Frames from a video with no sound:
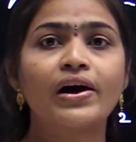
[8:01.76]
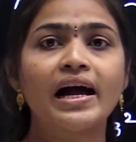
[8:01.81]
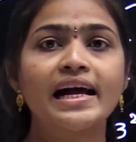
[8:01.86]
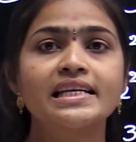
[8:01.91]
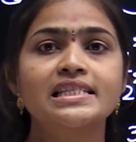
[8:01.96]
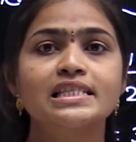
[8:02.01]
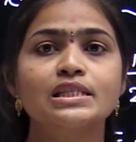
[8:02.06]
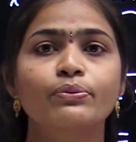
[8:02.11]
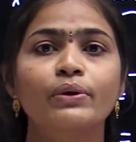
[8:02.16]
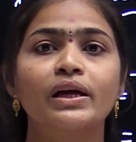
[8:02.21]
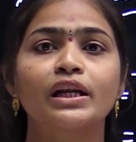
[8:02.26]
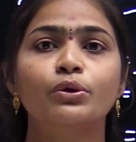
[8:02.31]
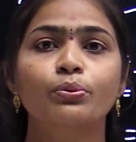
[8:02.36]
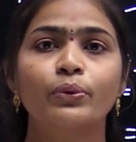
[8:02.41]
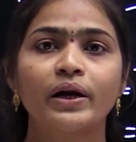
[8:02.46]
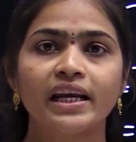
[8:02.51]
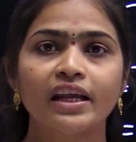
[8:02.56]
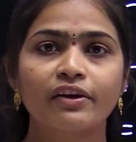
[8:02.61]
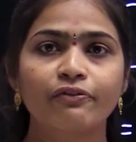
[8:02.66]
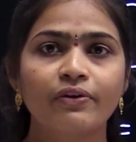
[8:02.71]
5 square
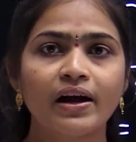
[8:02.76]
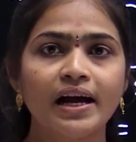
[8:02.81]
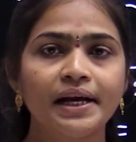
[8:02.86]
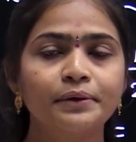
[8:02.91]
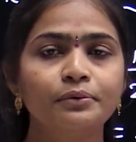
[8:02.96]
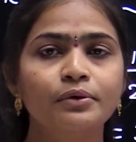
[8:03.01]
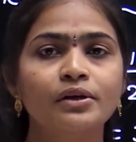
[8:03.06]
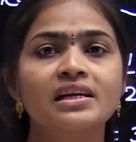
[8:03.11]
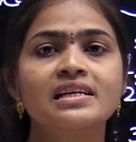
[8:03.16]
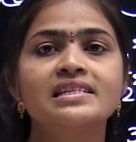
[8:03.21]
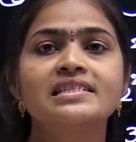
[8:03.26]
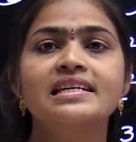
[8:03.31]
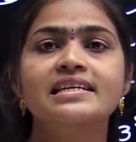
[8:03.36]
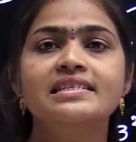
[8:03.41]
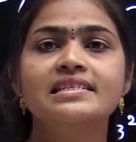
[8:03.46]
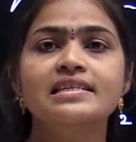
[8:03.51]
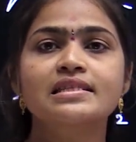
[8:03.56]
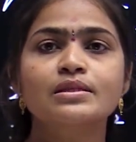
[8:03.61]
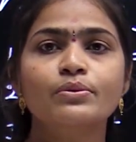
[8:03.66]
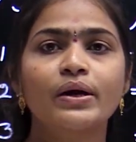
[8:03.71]
25
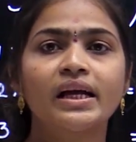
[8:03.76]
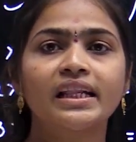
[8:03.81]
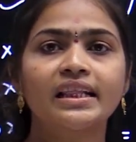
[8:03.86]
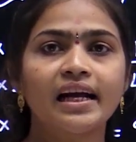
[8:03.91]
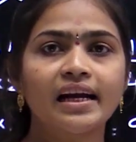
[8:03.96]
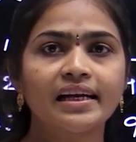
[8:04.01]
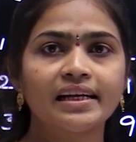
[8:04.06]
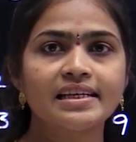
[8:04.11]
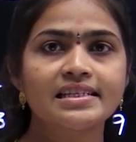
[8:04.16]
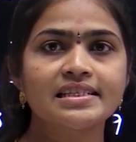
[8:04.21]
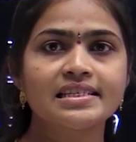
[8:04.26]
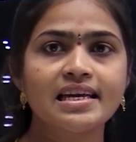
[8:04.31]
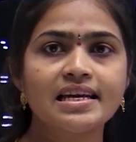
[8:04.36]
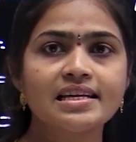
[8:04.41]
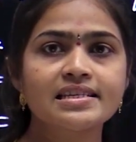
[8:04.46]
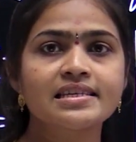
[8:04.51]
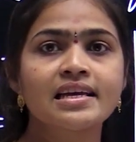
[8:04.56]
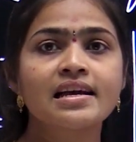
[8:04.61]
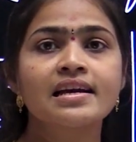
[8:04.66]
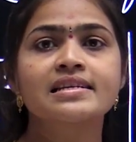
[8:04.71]
6 square
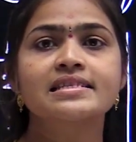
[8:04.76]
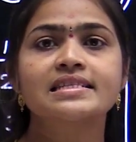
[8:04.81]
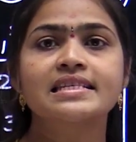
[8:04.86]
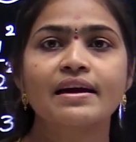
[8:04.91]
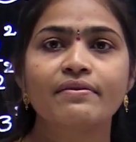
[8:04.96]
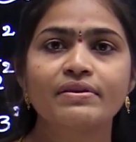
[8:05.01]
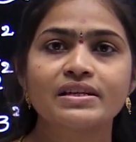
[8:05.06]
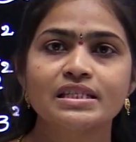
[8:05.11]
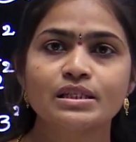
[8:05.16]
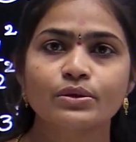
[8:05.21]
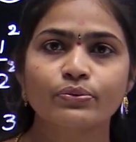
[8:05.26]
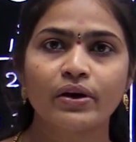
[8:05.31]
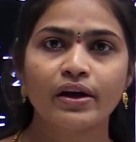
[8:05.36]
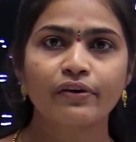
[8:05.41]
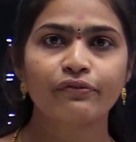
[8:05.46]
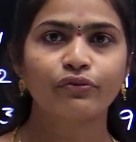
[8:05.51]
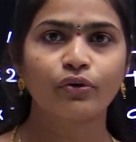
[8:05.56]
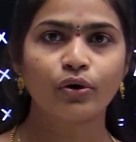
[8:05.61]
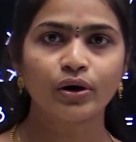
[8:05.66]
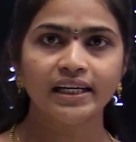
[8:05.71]
36 7
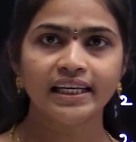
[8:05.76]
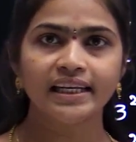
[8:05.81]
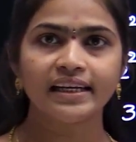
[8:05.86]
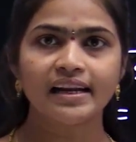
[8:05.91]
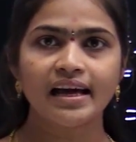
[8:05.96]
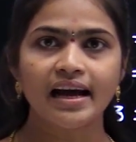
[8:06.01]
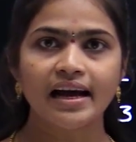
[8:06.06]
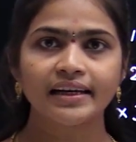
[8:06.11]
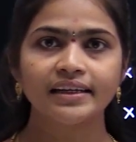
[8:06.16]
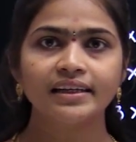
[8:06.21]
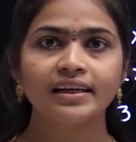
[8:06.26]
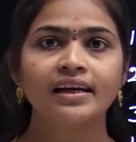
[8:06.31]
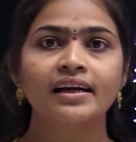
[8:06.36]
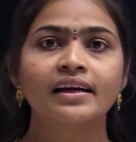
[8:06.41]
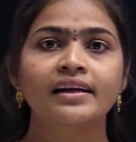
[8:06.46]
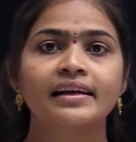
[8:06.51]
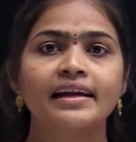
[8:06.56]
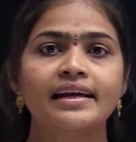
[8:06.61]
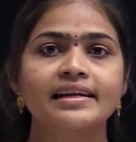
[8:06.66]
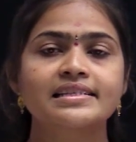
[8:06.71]
square
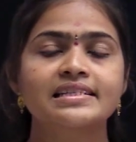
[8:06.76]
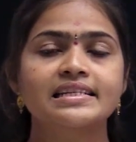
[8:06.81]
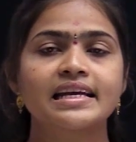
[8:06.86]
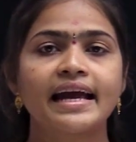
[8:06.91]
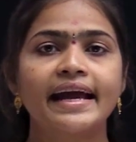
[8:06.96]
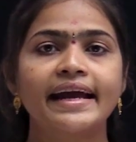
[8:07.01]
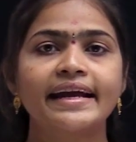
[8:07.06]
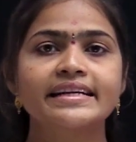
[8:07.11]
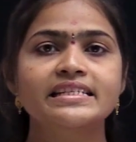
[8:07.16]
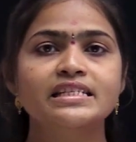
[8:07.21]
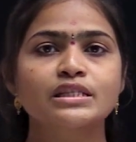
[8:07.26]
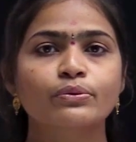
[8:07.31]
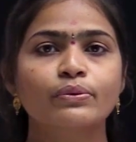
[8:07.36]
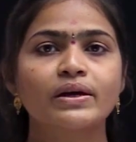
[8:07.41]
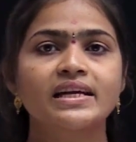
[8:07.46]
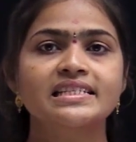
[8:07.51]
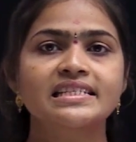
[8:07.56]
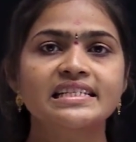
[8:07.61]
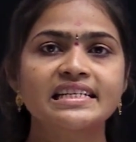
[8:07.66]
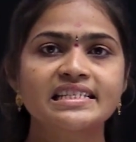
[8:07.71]
49 next 8
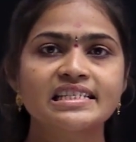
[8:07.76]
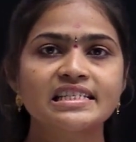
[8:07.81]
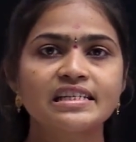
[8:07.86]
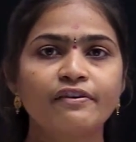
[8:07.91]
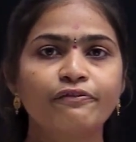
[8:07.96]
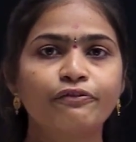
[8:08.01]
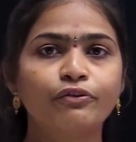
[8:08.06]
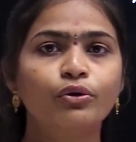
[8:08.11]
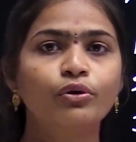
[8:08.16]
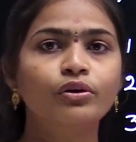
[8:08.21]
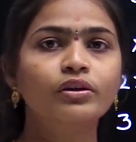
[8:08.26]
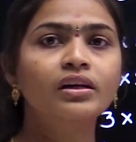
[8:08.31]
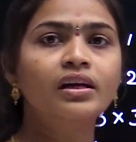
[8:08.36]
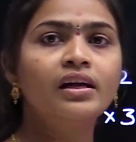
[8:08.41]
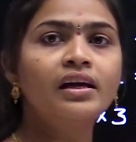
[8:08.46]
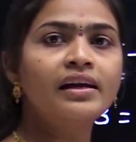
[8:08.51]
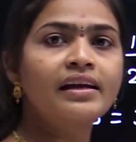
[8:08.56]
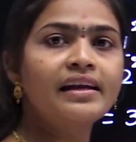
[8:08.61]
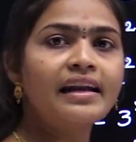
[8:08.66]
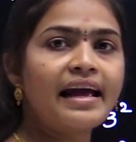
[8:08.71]
square
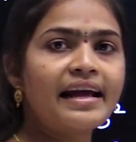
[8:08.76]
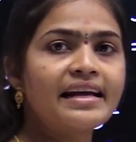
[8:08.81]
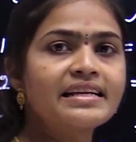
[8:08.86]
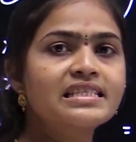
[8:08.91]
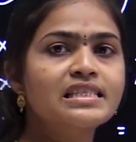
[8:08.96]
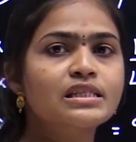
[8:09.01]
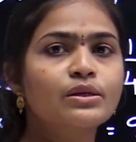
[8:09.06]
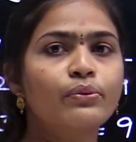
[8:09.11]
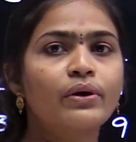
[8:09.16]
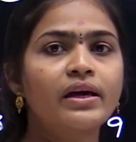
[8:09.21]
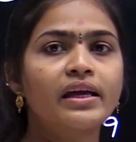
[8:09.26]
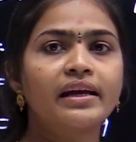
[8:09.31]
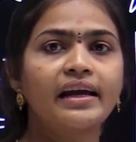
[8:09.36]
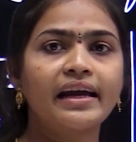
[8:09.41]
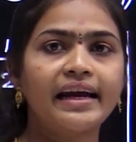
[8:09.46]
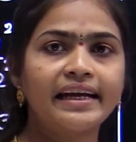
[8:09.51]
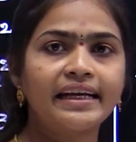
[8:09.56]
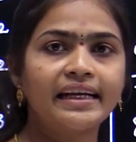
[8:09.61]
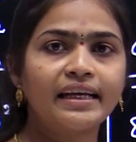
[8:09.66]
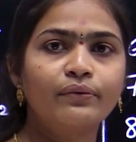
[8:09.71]
64 9 square
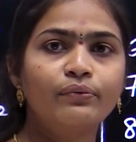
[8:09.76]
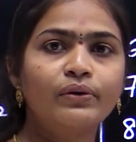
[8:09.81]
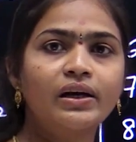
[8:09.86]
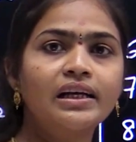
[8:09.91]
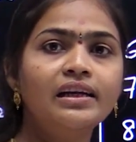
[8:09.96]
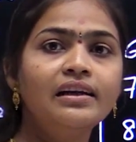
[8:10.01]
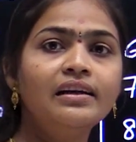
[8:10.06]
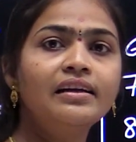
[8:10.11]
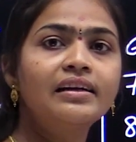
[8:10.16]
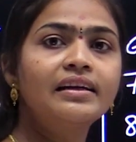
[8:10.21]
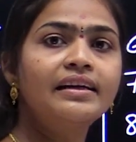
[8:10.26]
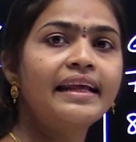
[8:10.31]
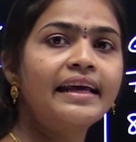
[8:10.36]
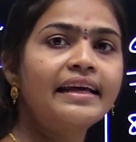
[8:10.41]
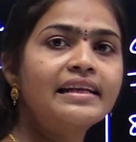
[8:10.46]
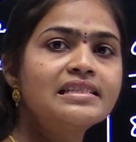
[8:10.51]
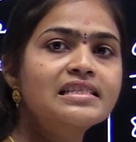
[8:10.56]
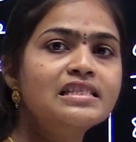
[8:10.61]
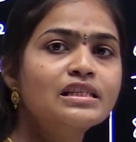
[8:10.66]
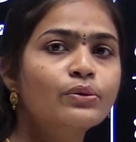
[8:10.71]
81
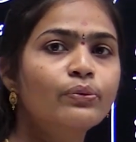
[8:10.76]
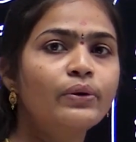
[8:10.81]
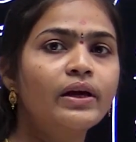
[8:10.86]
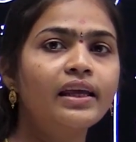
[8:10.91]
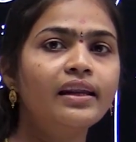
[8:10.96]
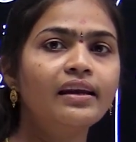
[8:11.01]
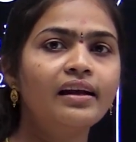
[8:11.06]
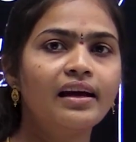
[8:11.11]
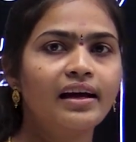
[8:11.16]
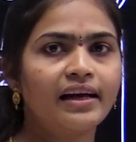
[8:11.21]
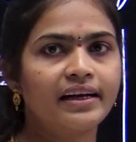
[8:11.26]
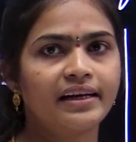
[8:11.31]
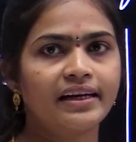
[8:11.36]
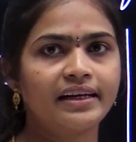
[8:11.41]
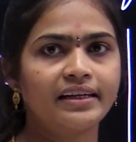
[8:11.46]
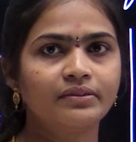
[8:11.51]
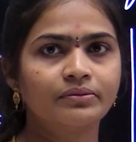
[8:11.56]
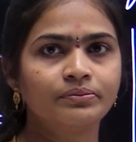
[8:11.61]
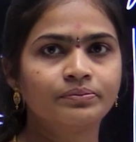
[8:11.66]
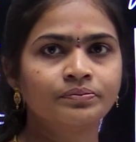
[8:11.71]
10 square
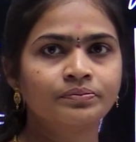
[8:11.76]
100